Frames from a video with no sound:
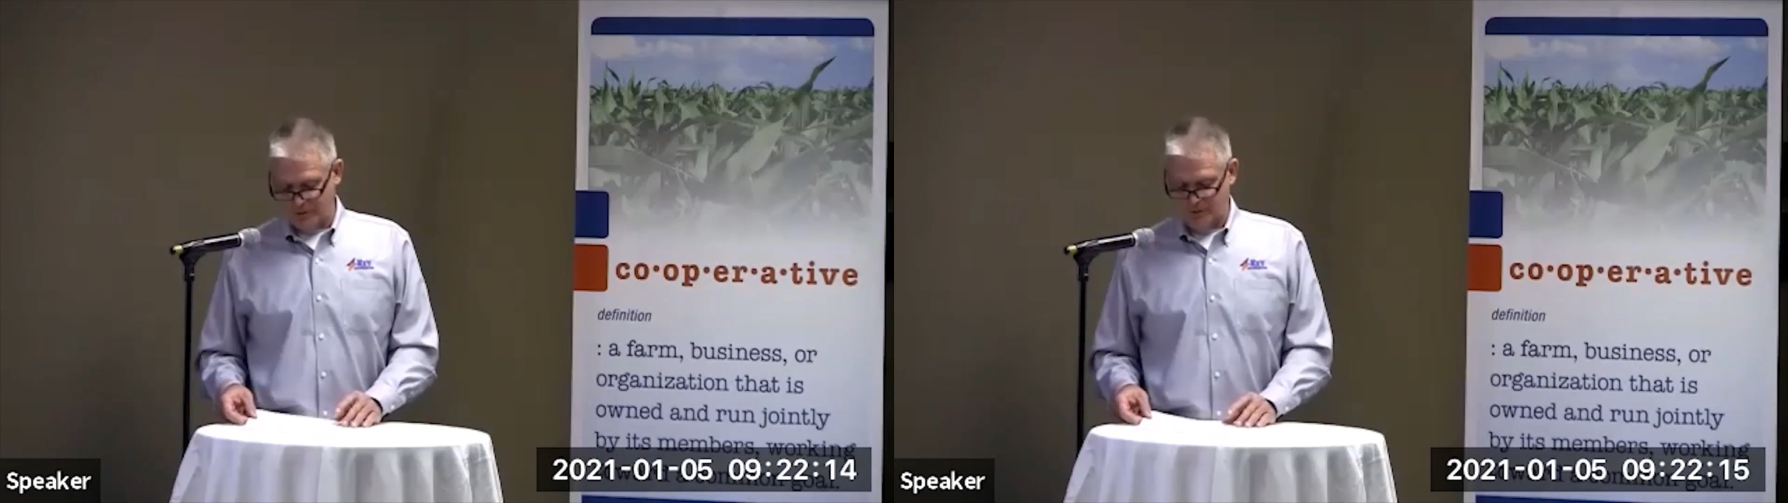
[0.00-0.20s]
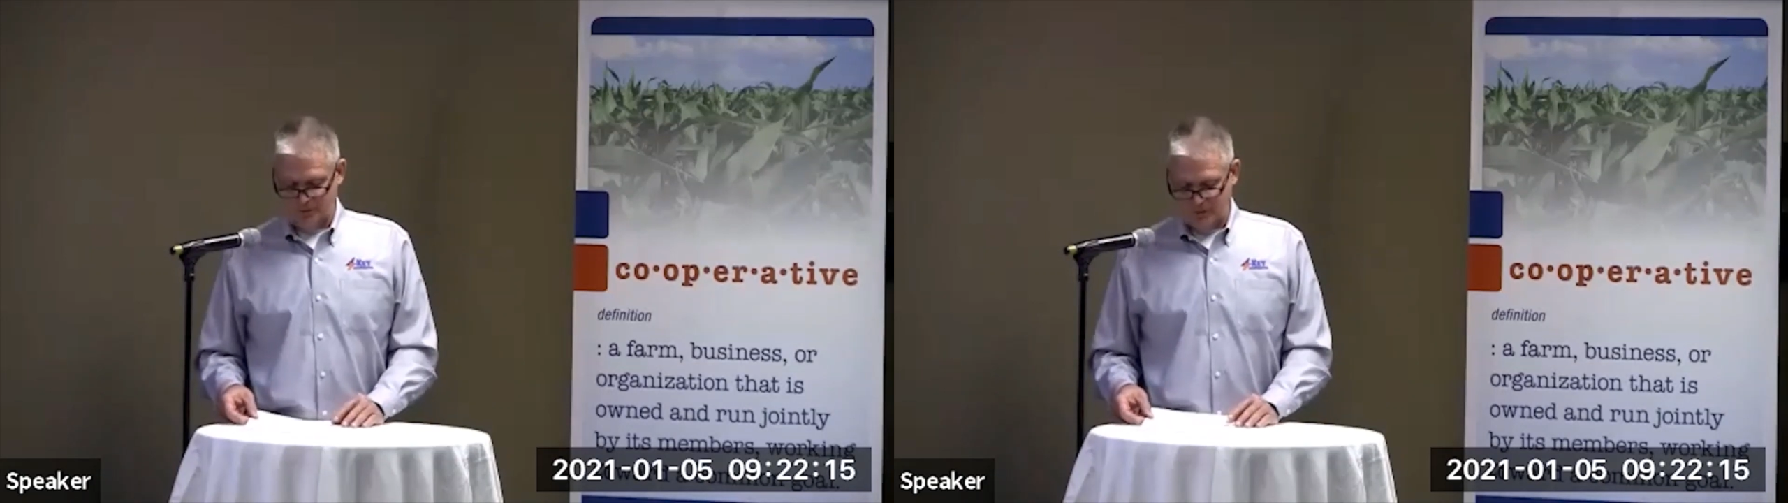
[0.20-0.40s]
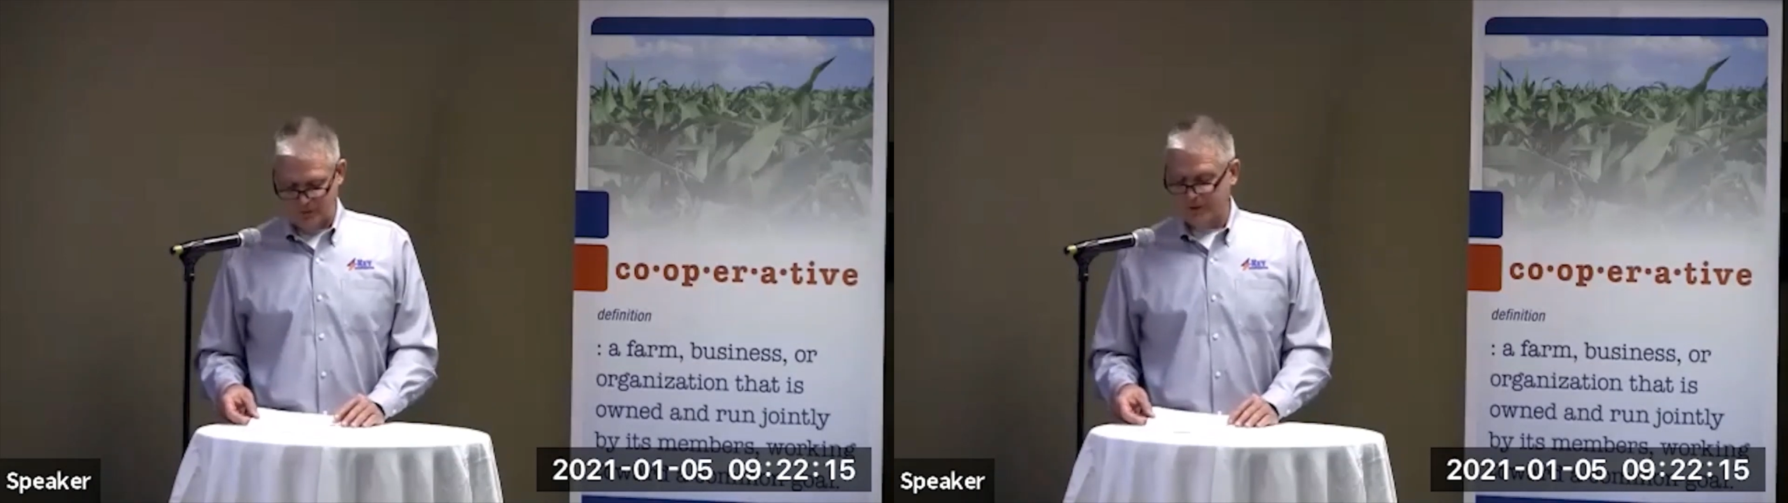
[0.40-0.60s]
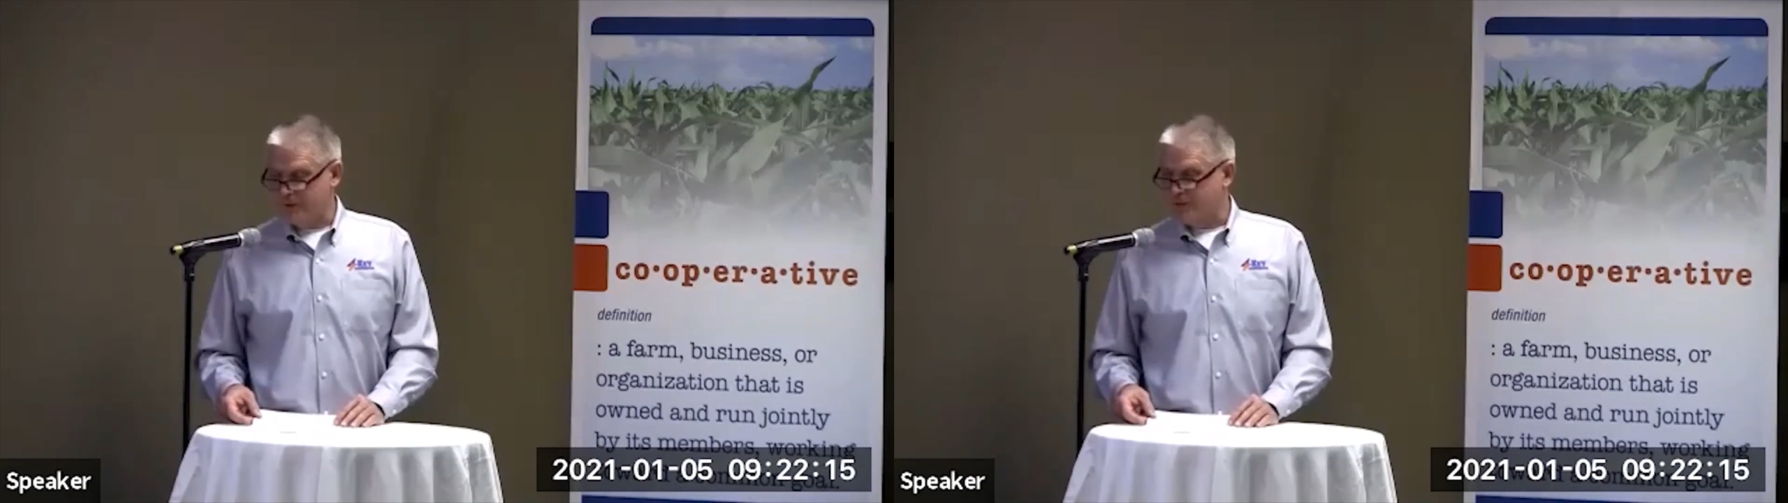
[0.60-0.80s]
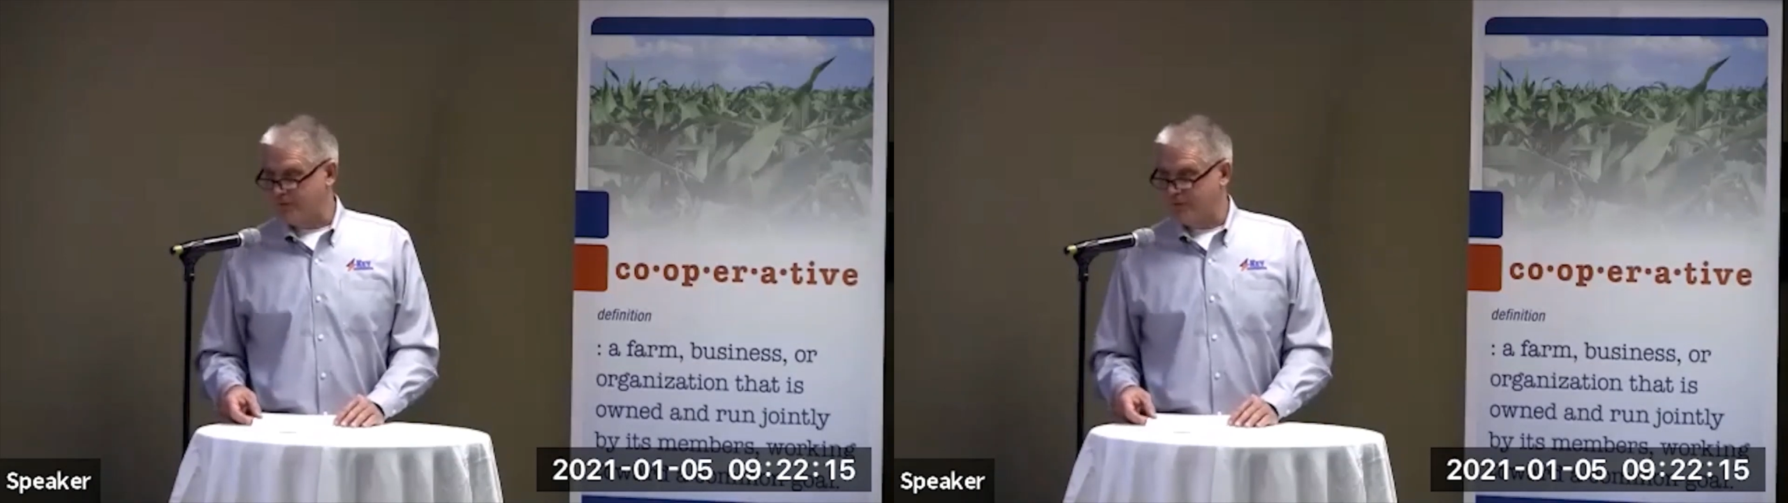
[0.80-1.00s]
10th
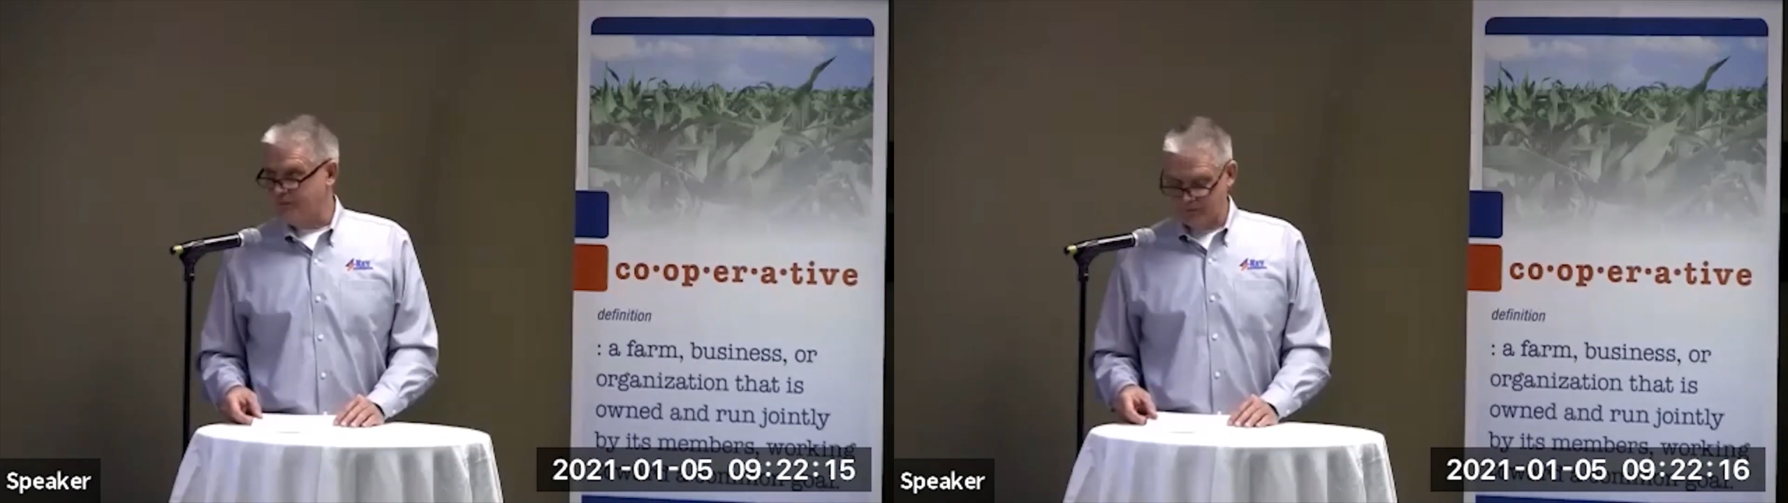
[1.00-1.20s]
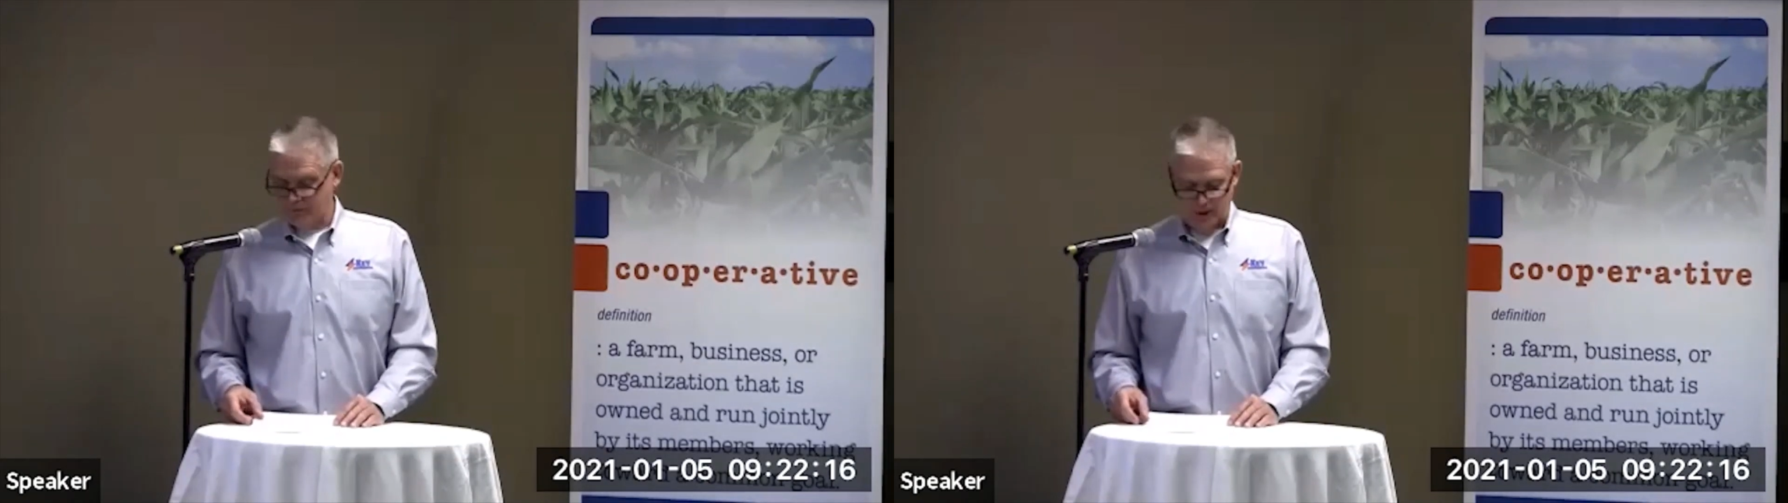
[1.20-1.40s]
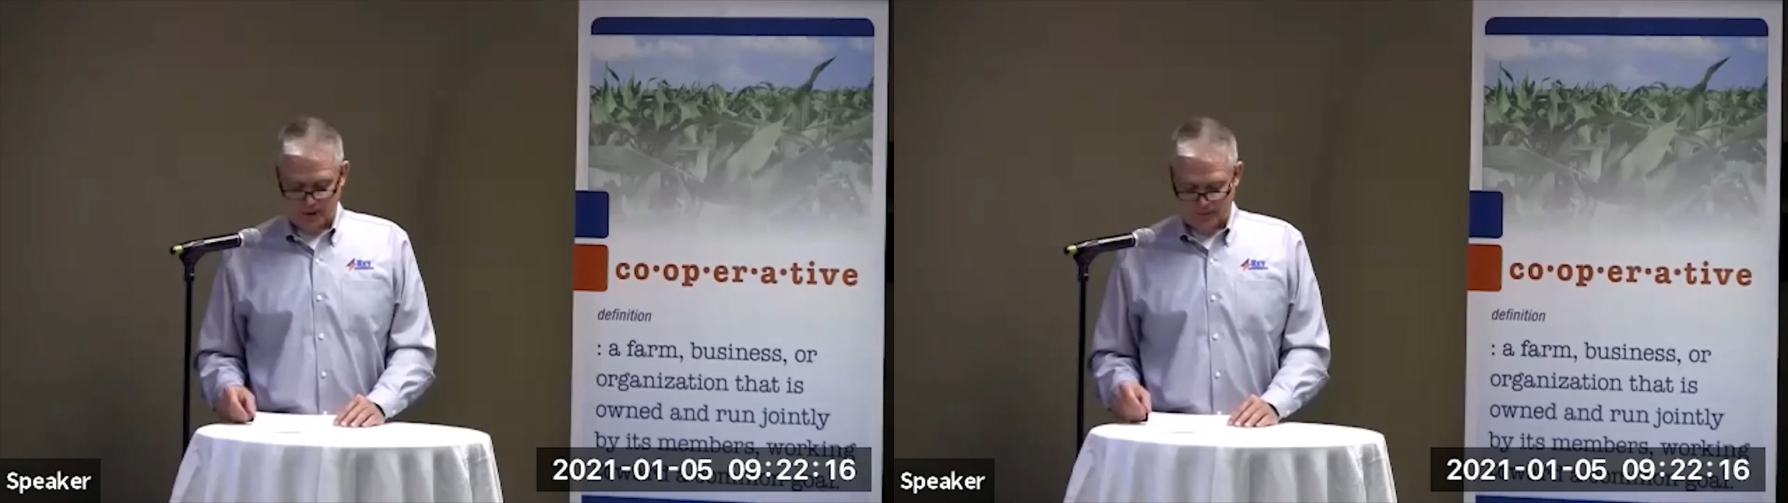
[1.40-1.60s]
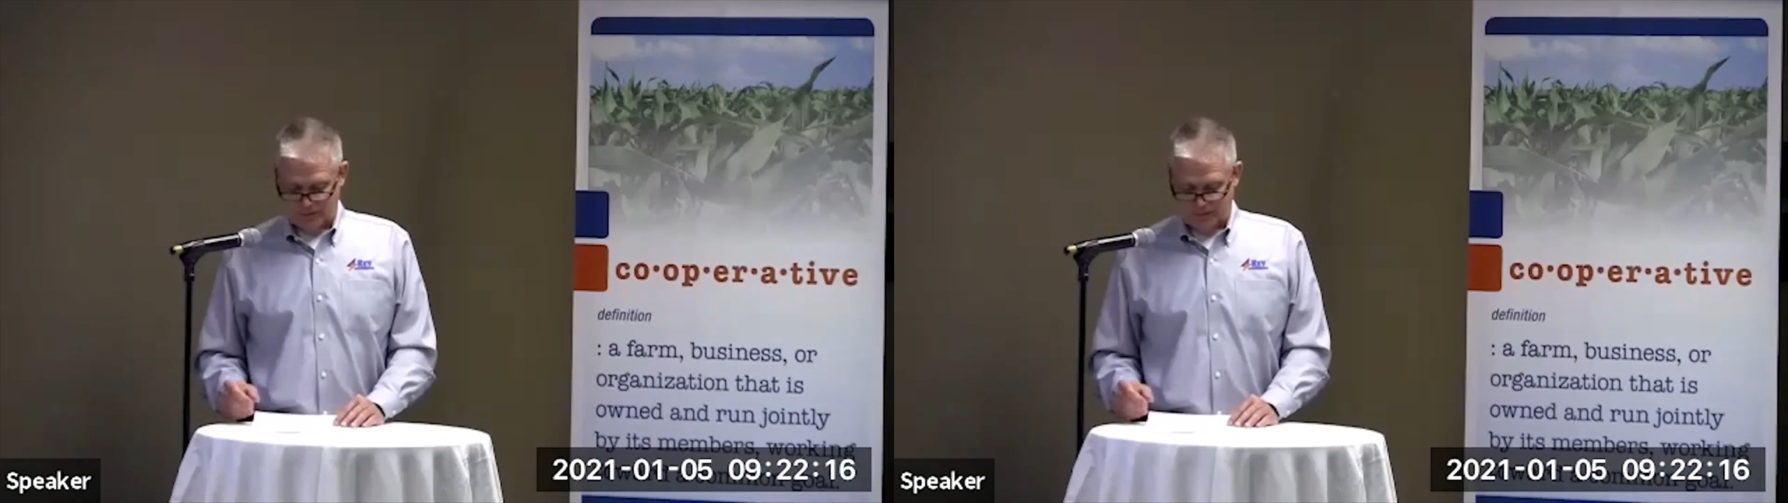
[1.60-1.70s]
of the